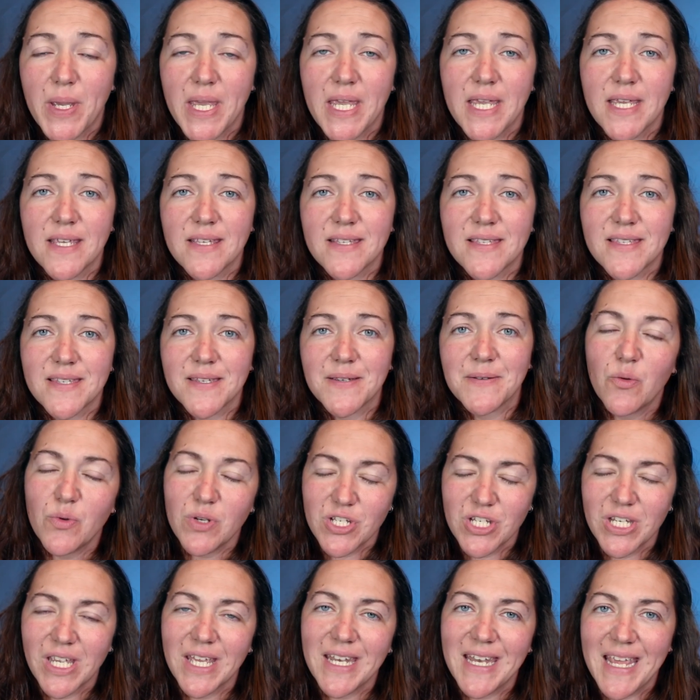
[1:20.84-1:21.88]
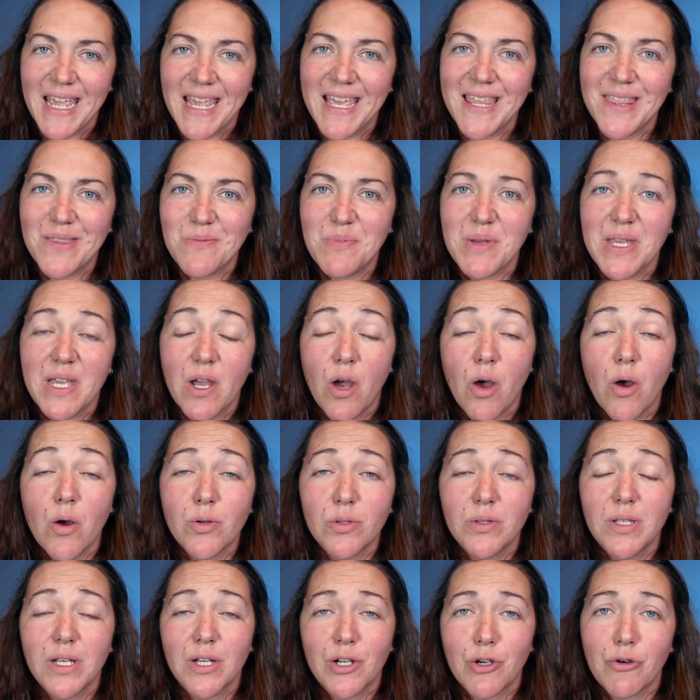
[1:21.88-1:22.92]
peas, which can either be
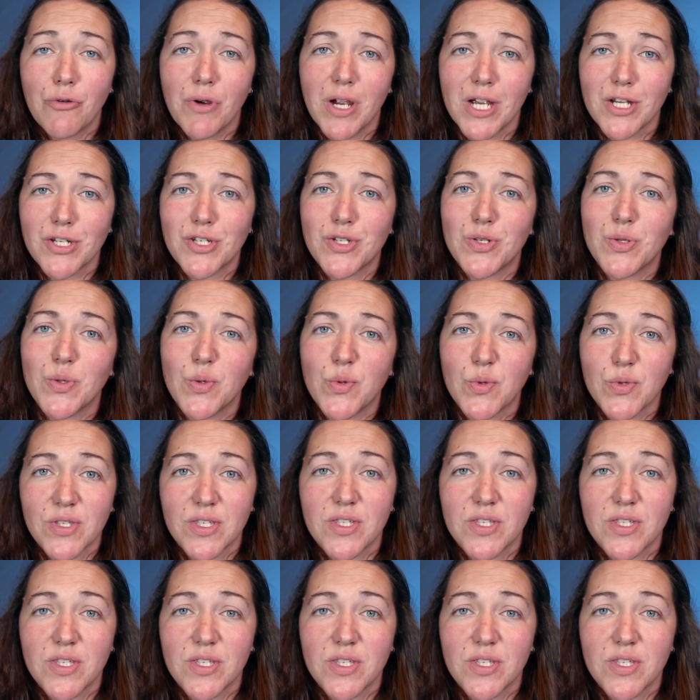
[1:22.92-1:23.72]
whole, crushed or